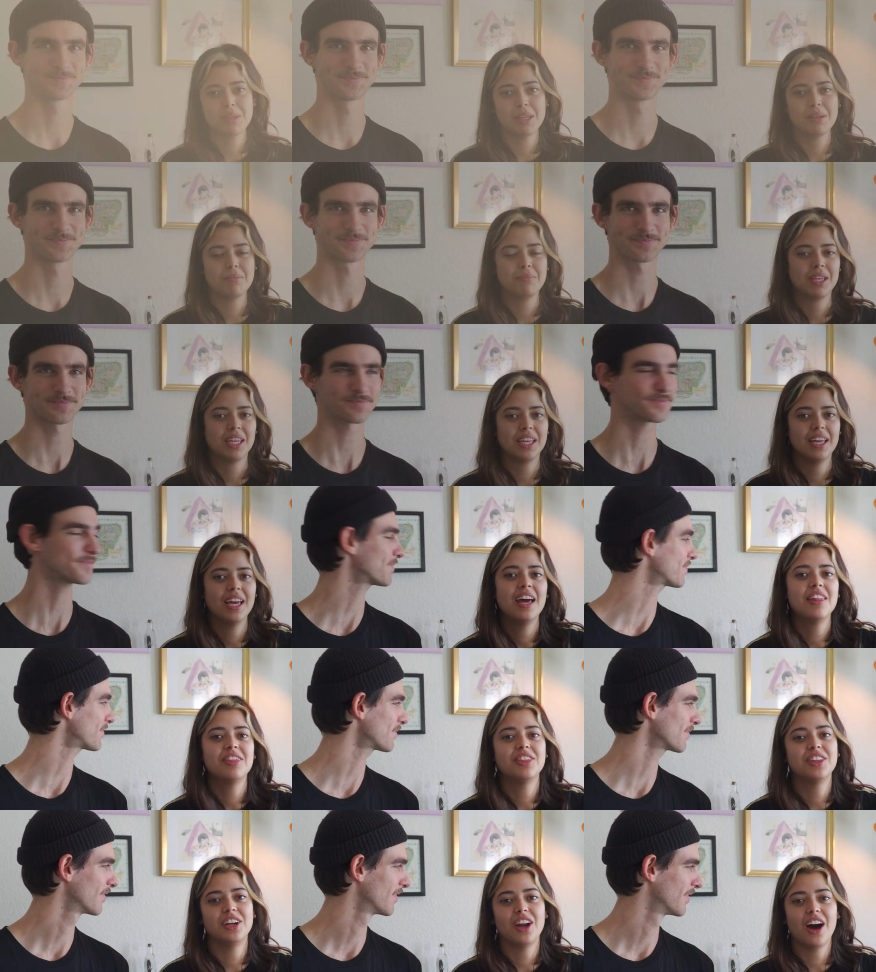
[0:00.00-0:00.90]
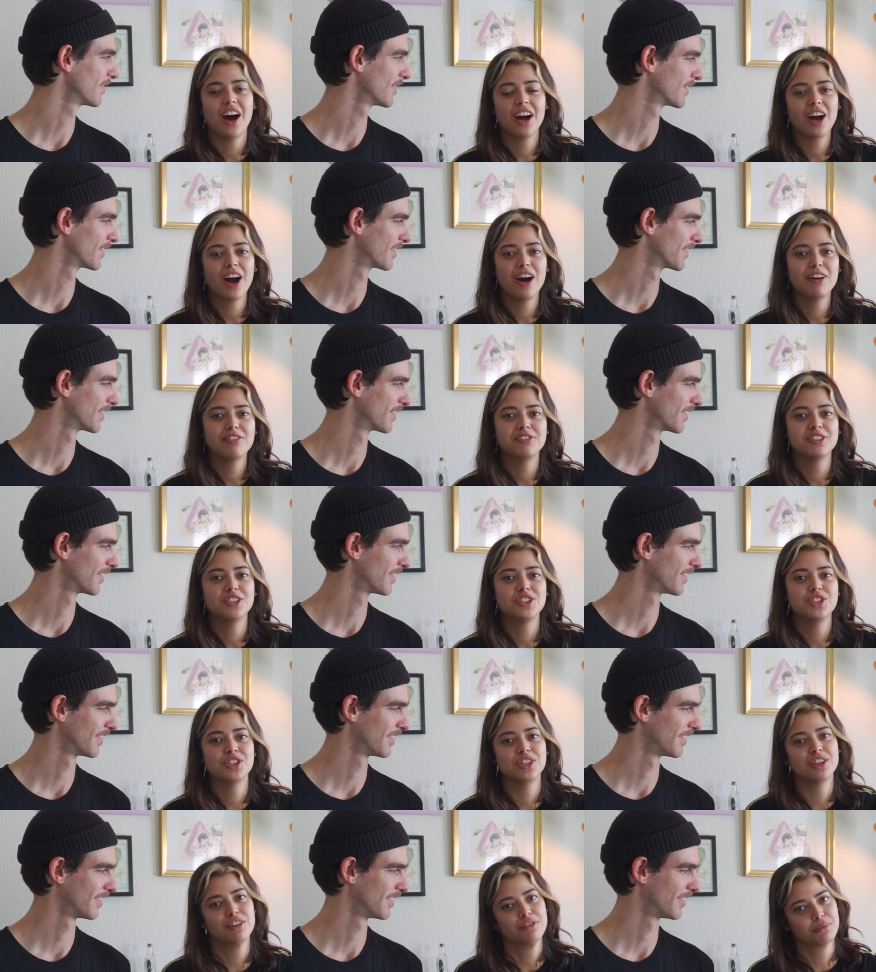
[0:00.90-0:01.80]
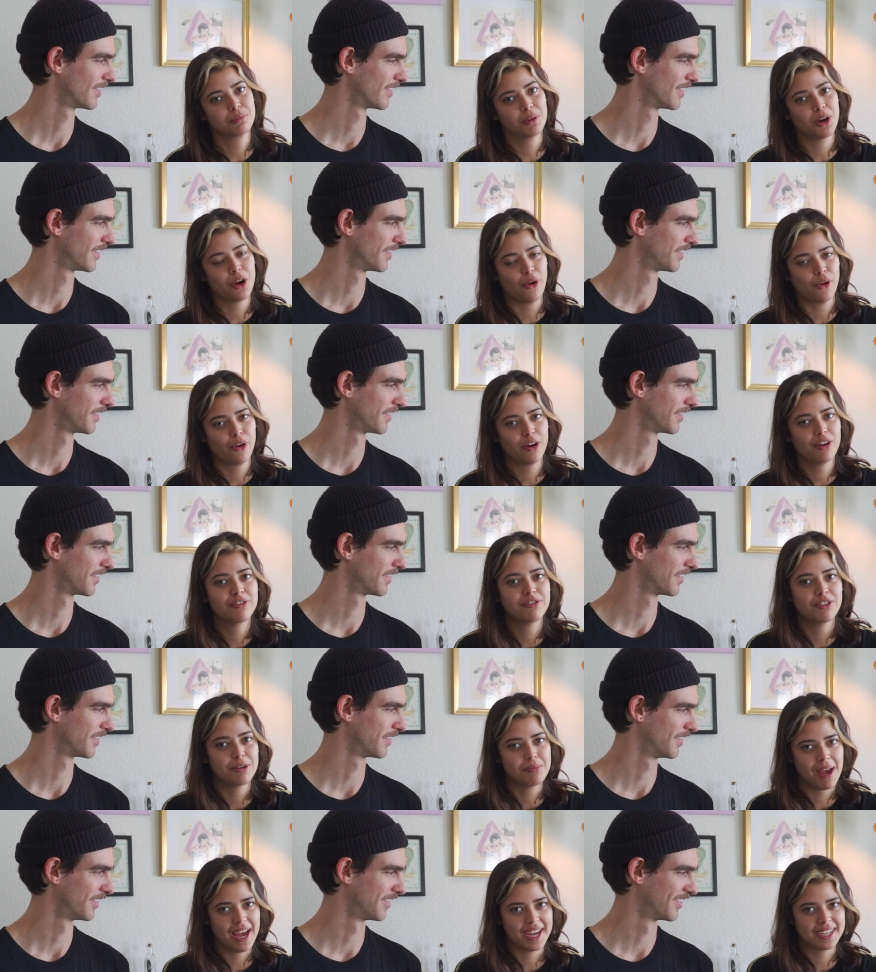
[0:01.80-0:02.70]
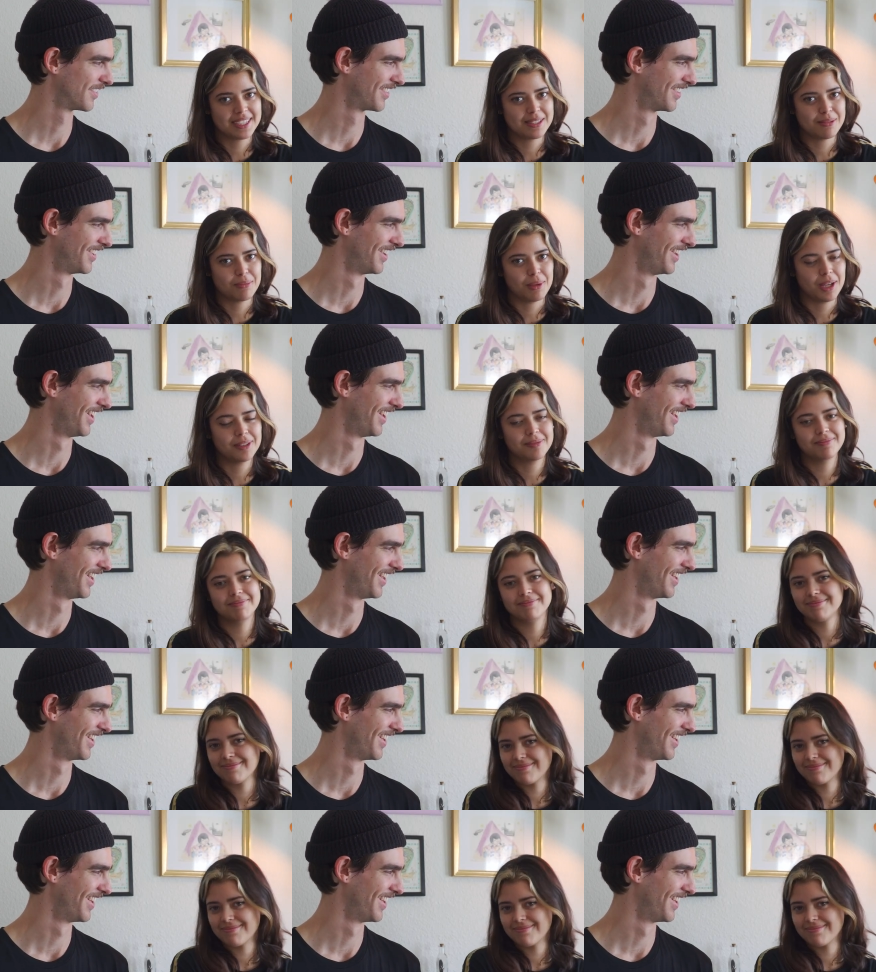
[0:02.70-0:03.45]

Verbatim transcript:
Speaker 1: Mimi, the knockoff version of Rogue from X-Men.